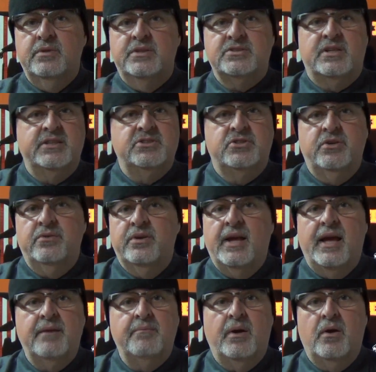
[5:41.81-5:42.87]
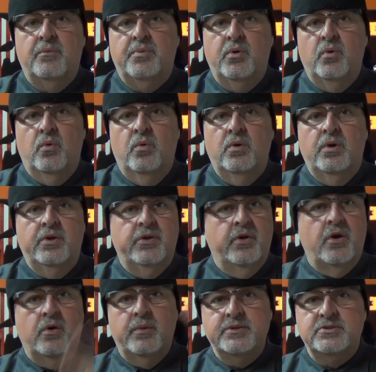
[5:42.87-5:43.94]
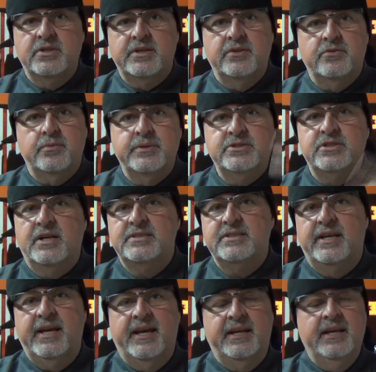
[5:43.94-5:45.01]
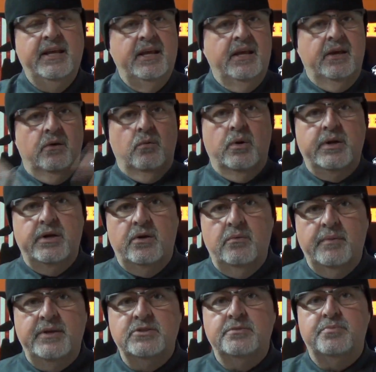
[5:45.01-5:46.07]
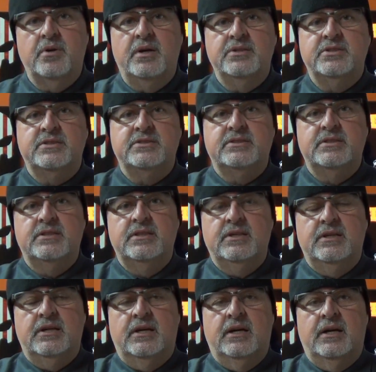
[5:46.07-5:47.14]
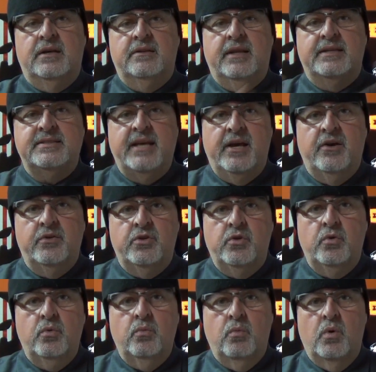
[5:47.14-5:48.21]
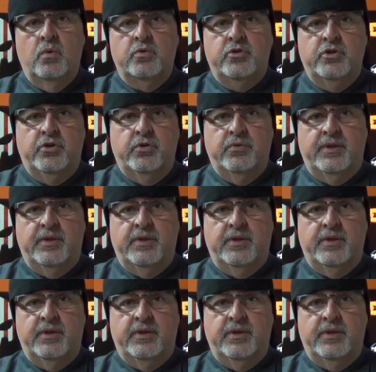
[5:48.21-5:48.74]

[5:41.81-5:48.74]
9-ball pool. You're always looking 3 shots ahead. Working on major projects, that's how you want to do